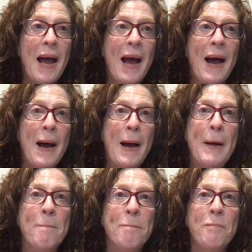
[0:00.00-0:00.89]

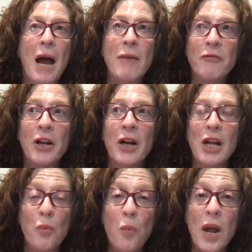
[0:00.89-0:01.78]
I'm very
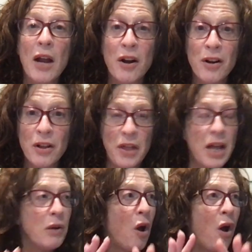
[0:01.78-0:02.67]
aware
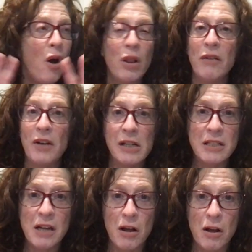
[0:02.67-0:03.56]
that all of us
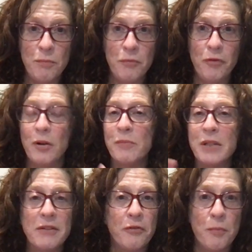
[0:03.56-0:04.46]
come from
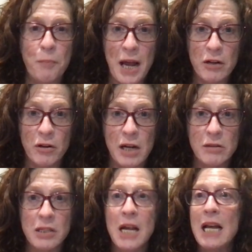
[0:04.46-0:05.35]
different backgrounds,